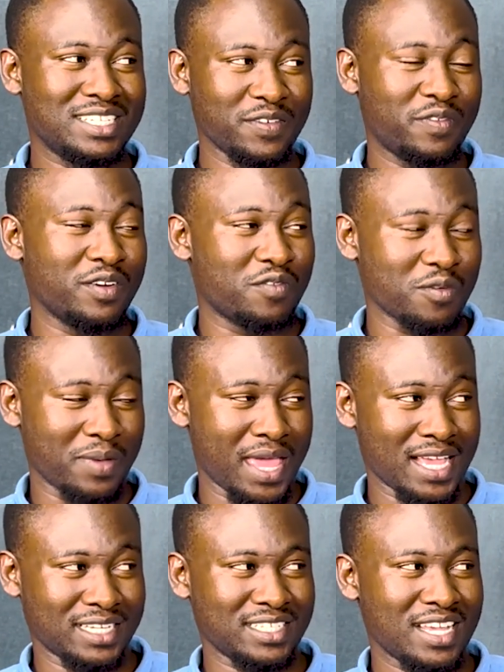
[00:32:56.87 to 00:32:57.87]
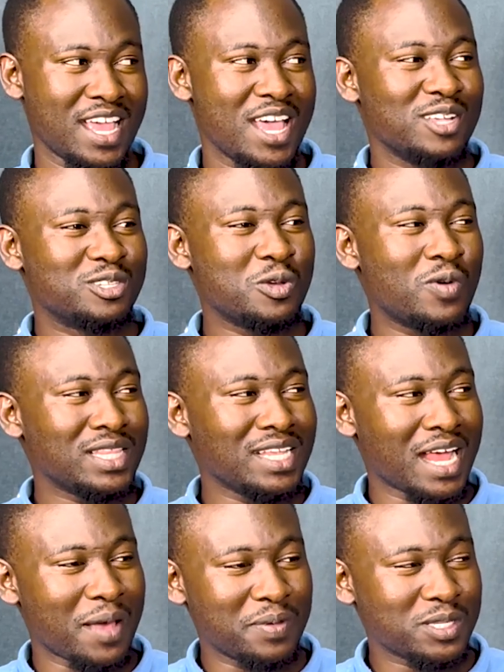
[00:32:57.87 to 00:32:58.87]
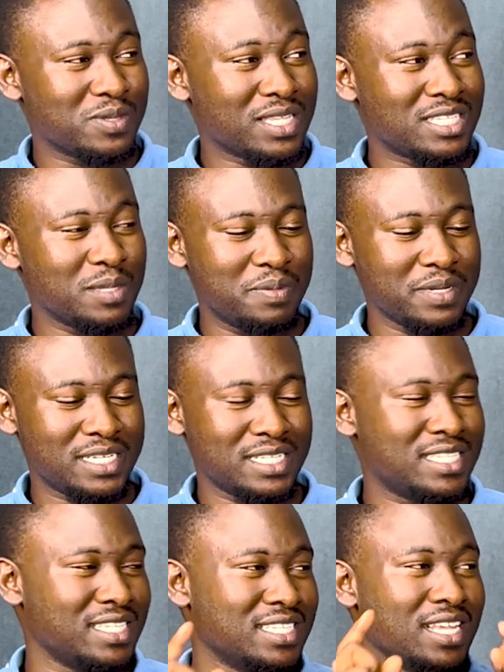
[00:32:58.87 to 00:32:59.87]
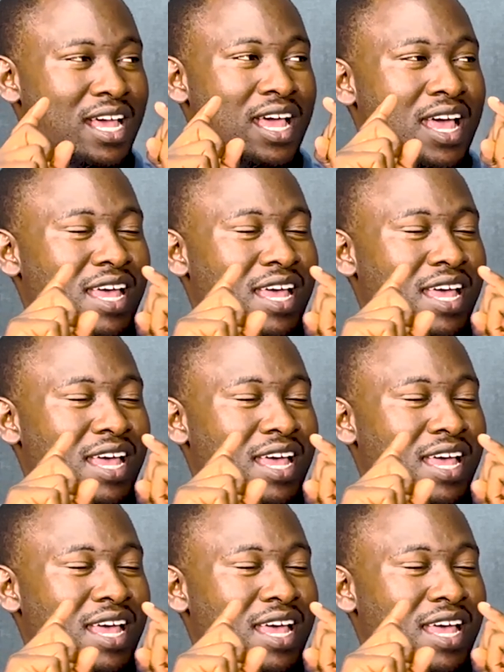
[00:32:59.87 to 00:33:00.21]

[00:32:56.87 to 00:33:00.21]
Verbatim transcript: different from cash. So what then happens with the CBDCs?